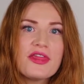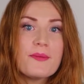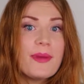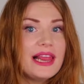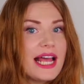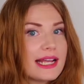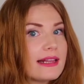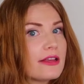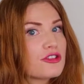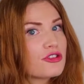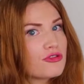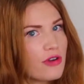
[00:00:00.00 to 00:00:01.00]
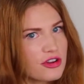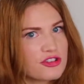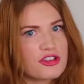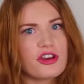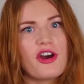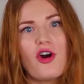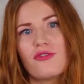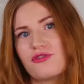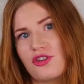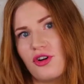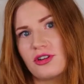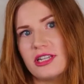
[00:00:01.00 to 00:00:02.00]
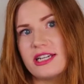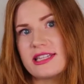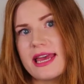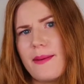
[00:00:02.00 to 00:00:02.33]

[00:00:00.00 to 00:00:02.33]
the molecular structure of chocolate